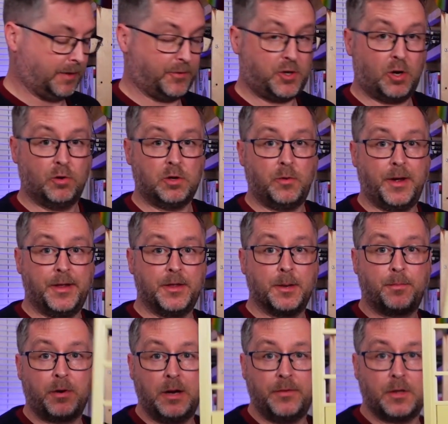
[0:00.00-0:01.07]
I've shown you in the
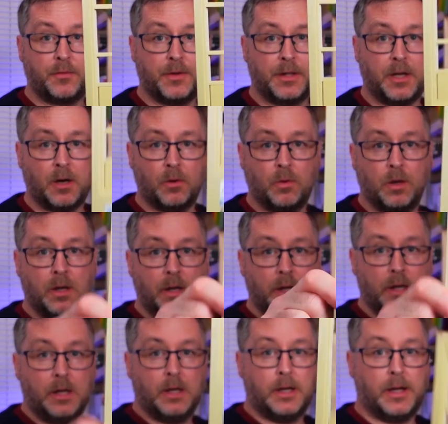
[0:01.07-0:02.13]
previous video,
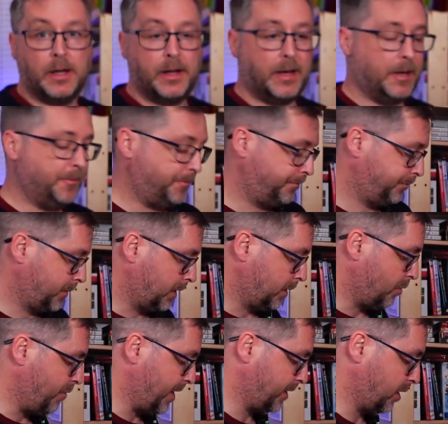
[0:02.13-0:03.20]
the
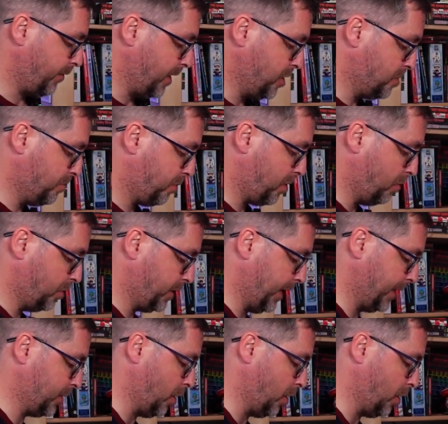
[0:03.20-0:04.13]
restoration process